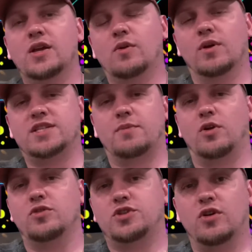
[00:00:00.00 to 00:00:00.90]
What's up,
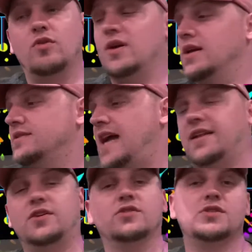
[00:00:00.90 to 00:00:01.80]
Rowe Show
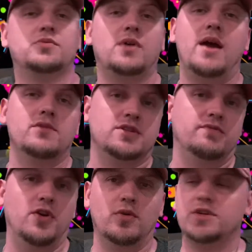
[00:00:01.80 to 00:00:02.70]
Tactical subscribers and
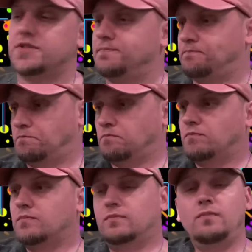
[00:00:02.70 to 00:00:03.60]
viewers?
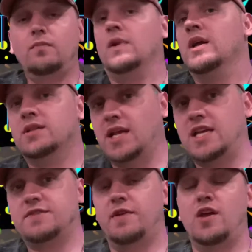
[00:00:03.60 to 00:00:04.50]

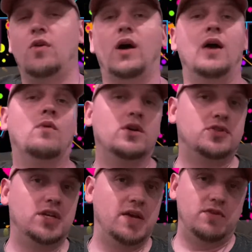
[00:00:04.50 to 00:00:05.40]
Today's video, I want
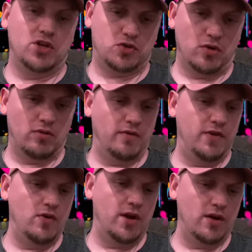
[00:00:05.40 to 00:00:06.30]
to give you a short
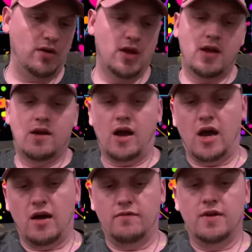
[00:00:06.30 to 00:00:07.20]
review here
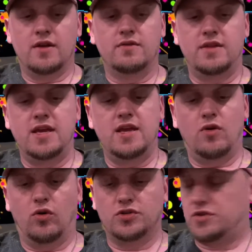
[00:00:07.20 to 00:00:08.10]
of the
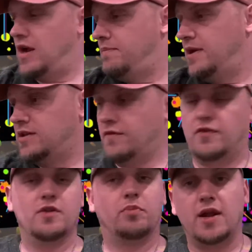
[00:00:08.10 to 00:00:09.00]
holster I picked up for
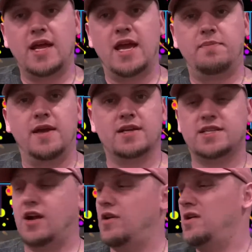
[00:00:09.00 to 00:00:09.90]
the Beretta APX
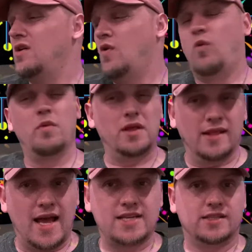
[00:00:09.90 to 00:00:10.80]
Carry, where we
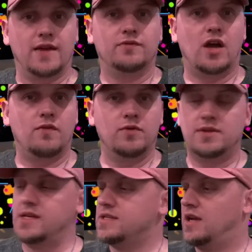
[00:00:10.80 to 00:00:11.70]
last left off with
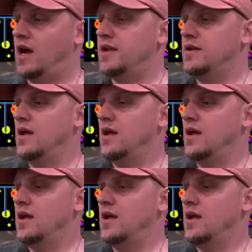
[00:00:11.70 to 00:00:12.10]
this gun.